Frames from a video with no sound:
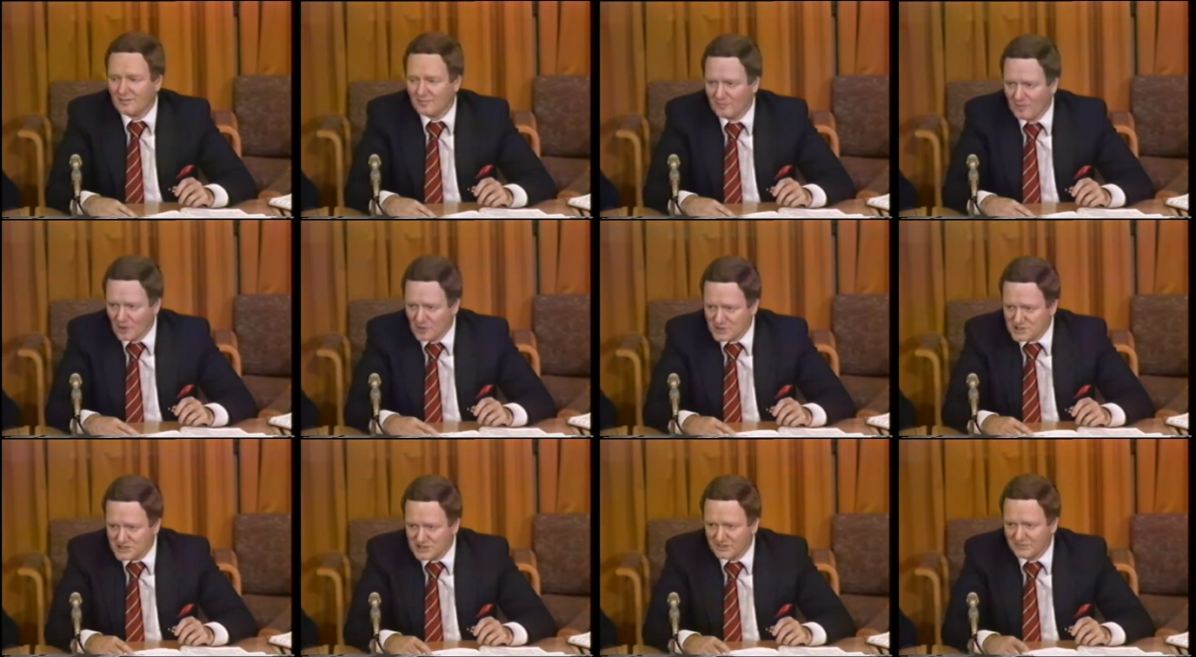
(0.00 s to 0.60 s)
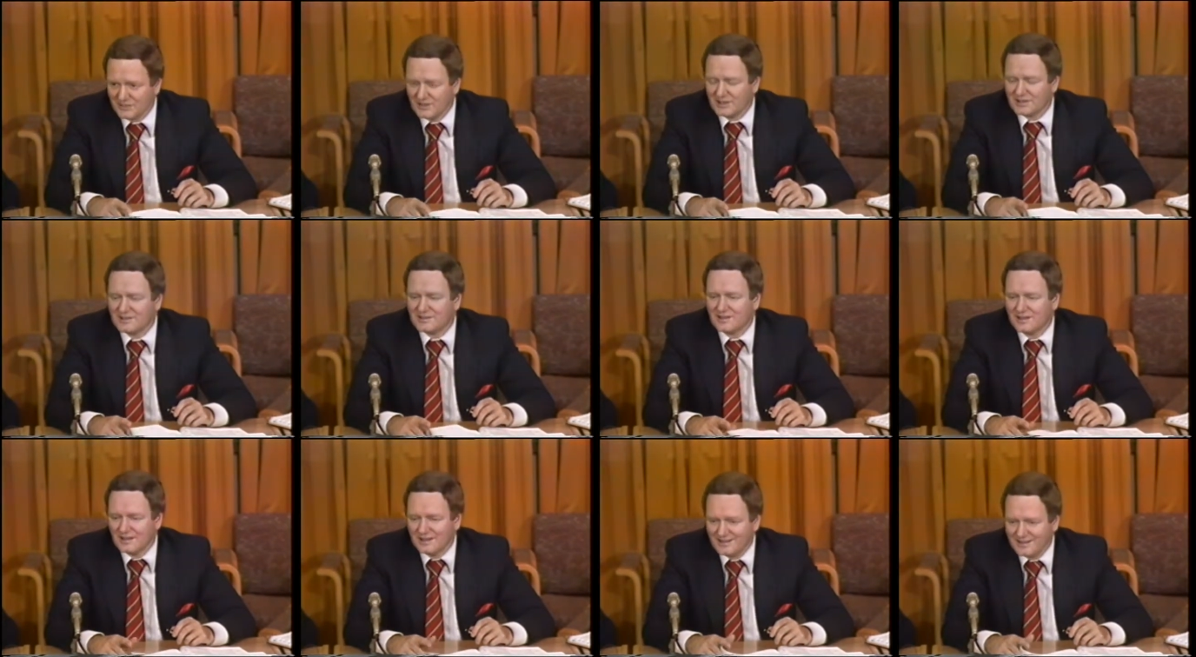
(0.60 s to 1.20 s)
Most of
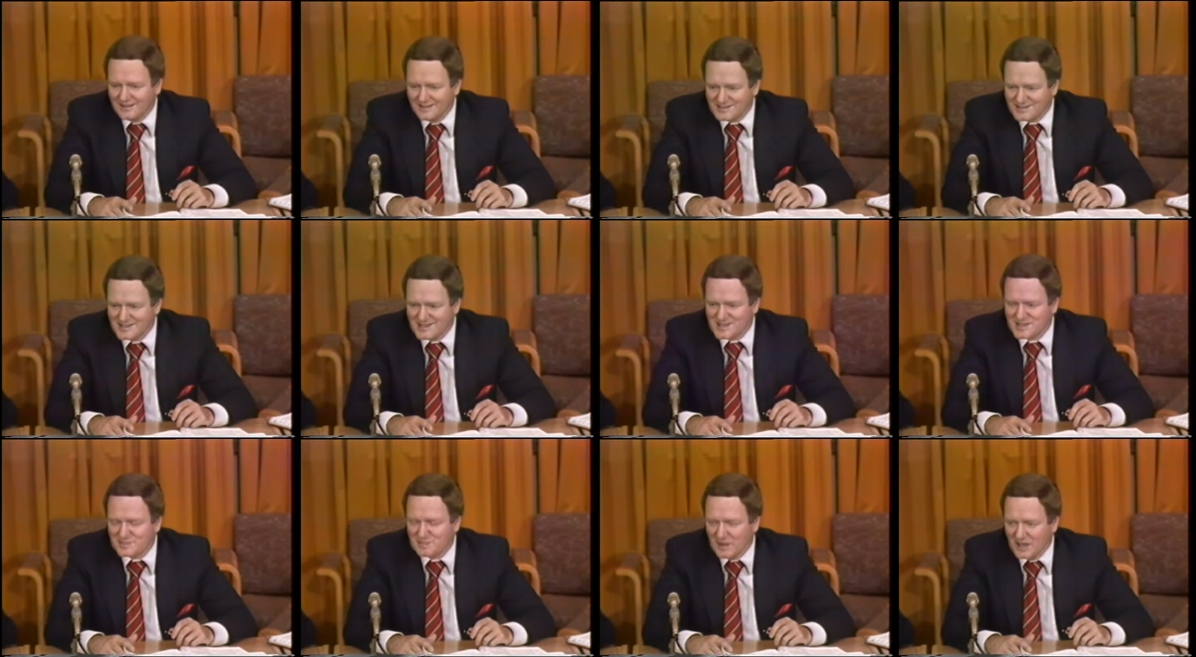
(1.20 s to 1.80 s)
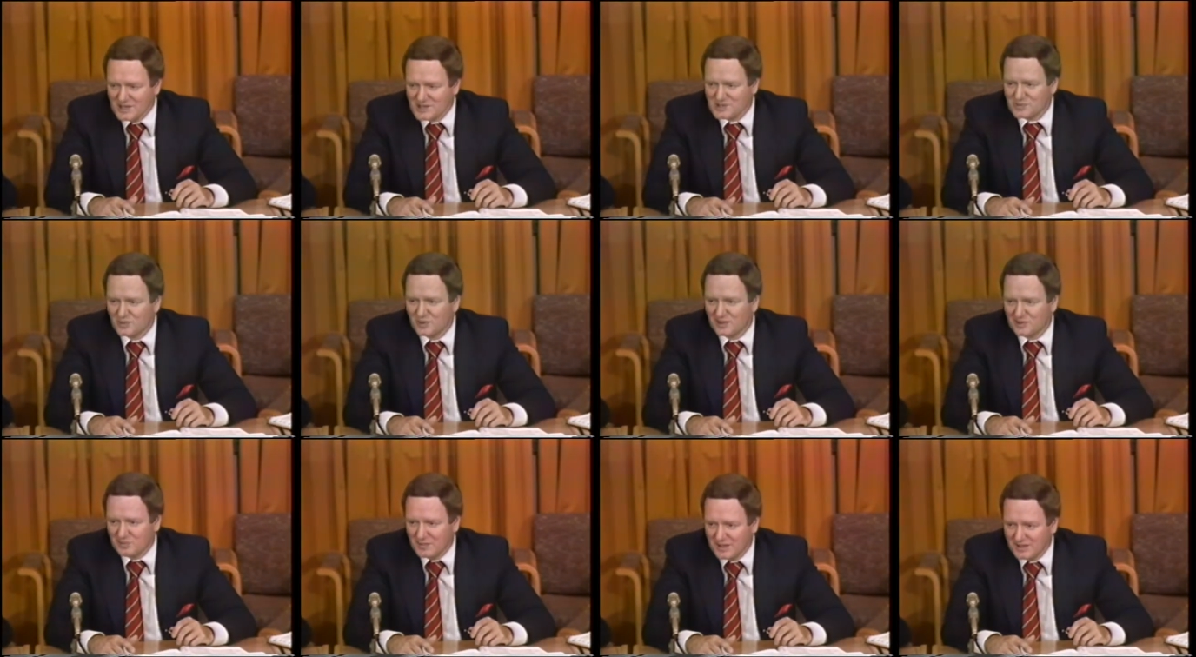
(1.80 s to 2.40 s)
it is dispensed
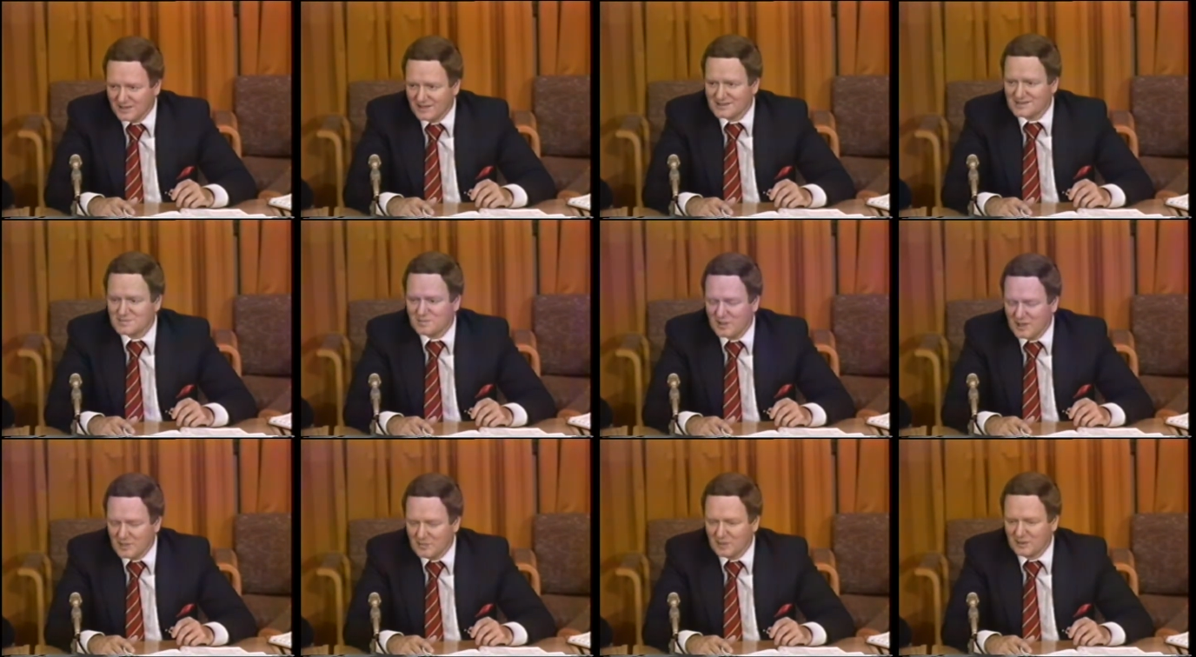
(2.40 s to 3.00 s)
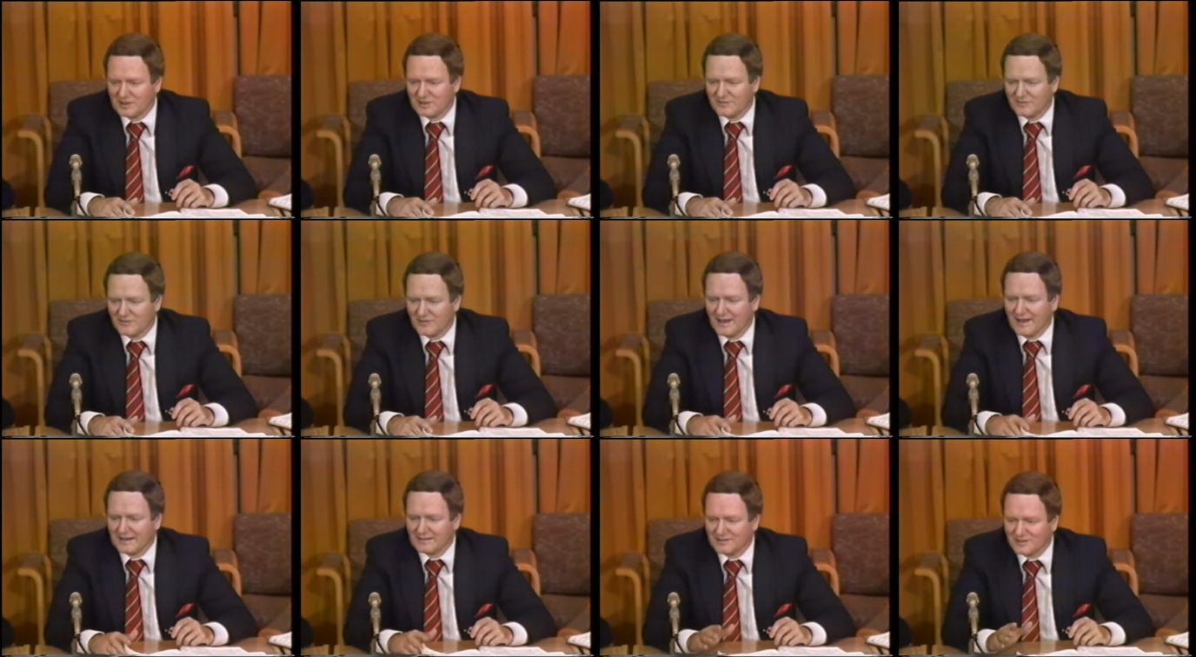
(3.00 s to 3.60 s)
with because people, in
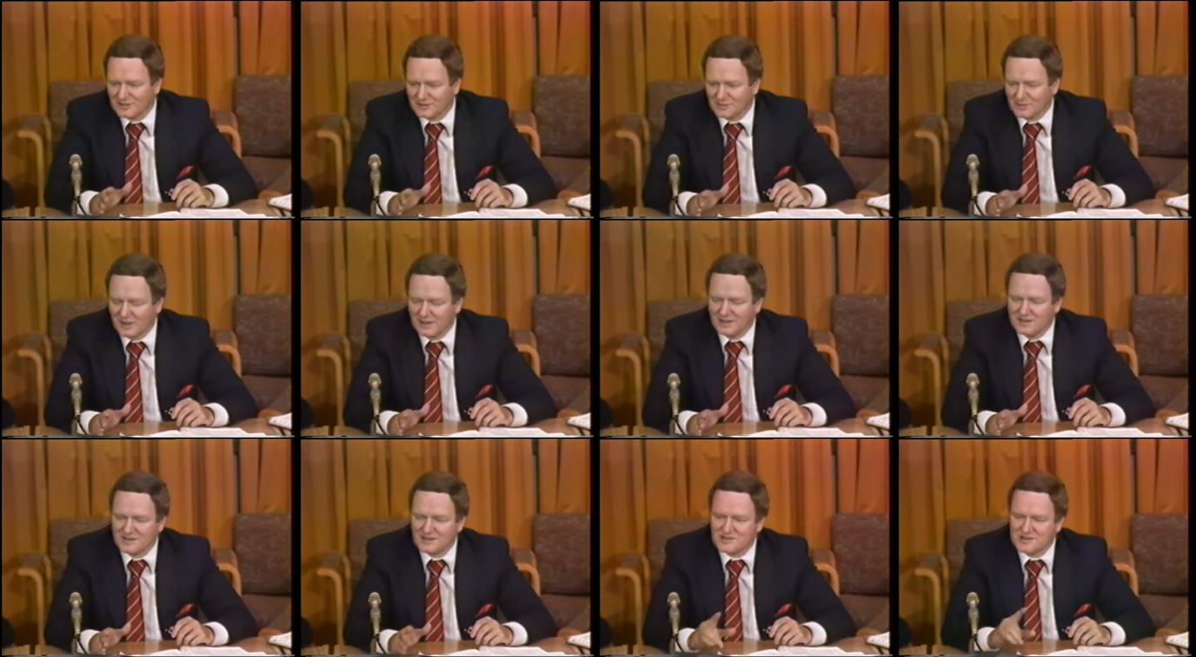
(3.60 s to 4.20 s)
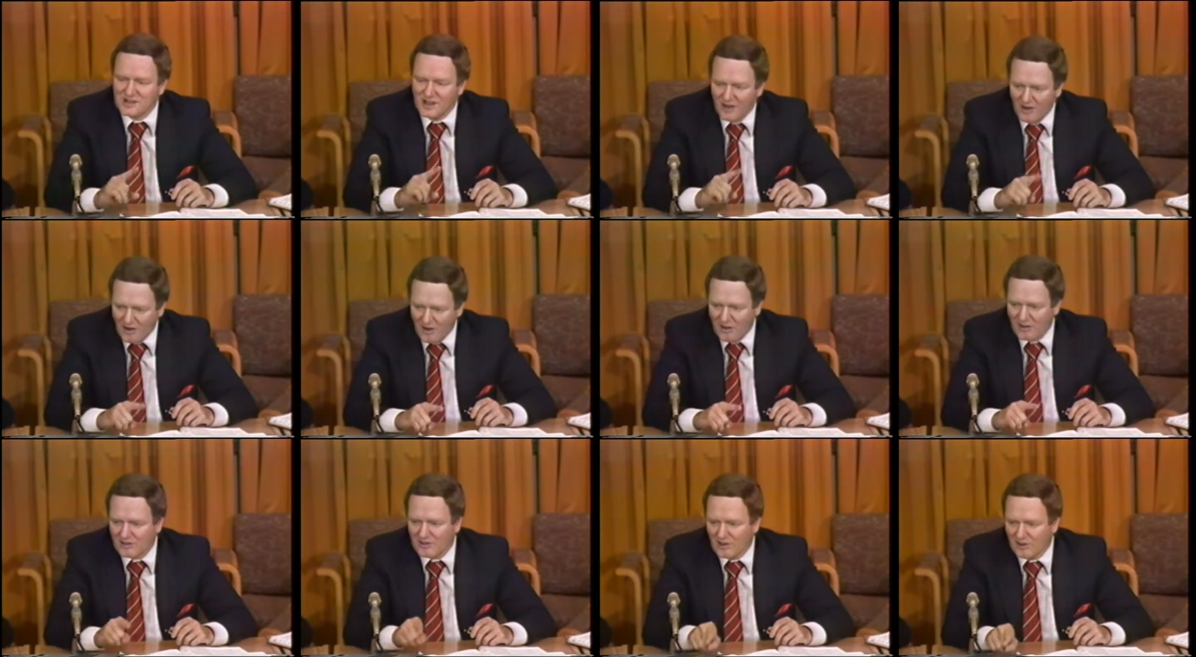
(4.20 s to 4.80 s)
fact, the threat is
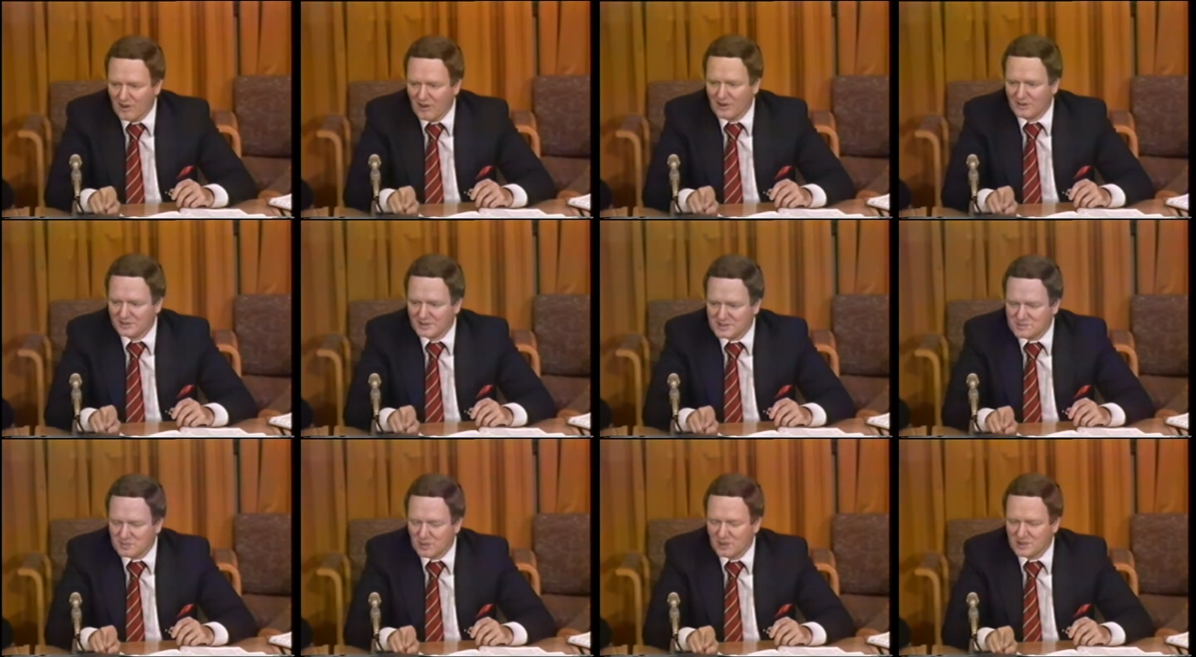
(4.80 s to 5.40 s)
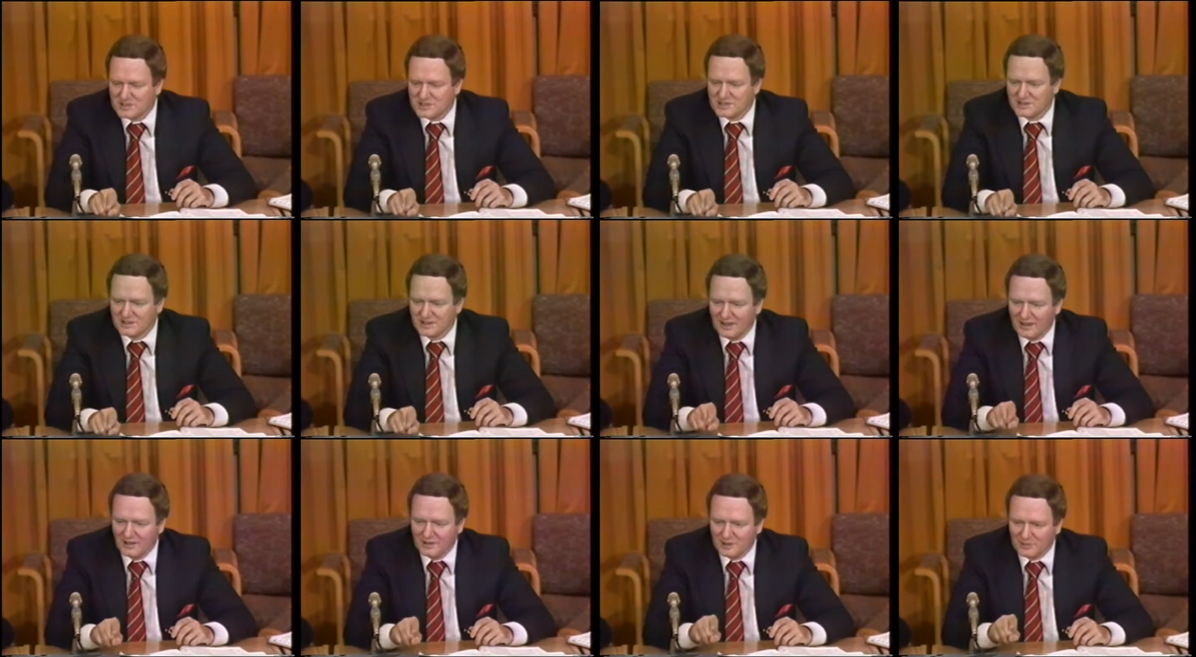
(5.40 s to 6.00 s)
I'll call this person
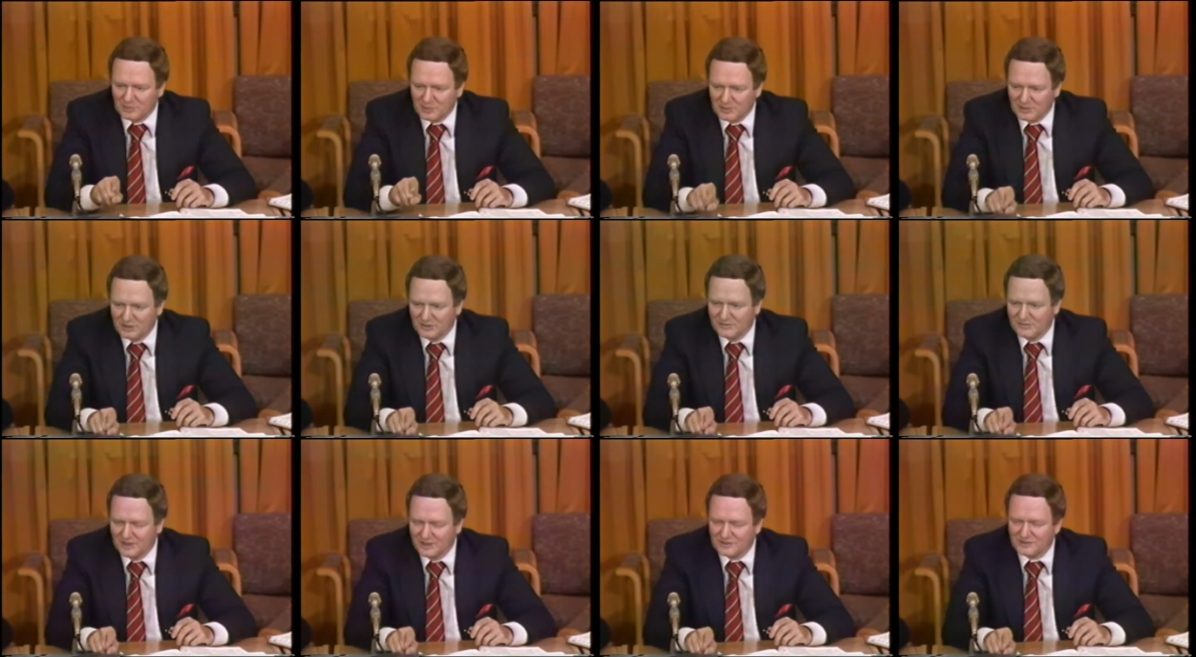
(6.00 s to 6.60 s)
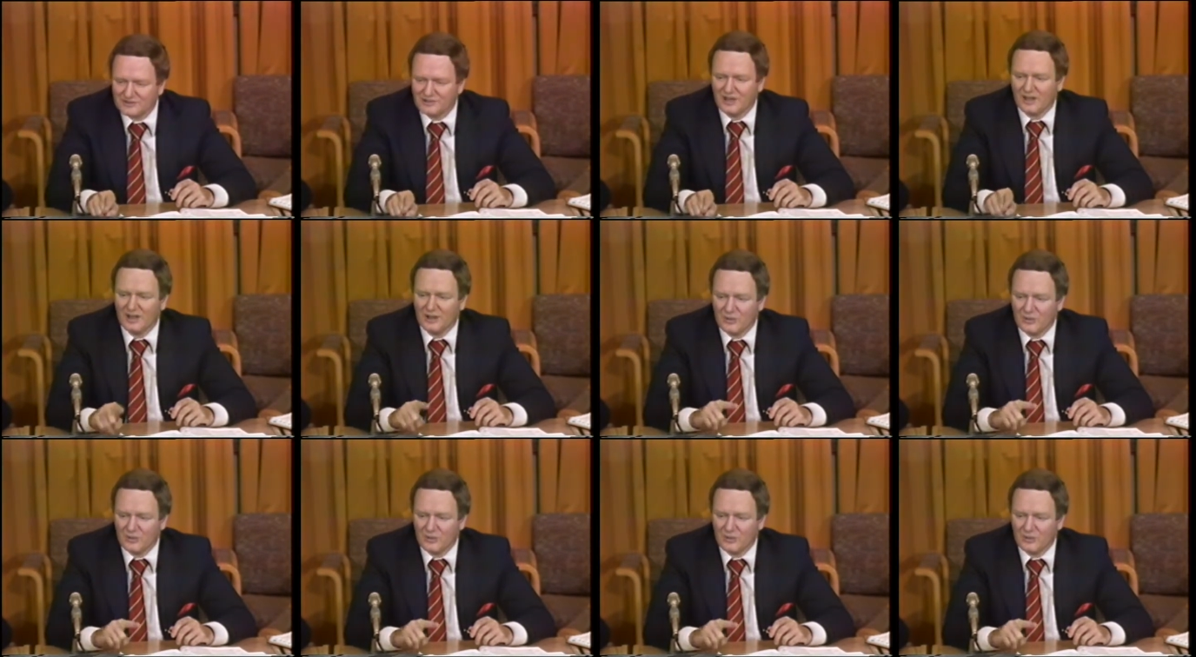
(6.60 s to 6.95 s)
down to prove this.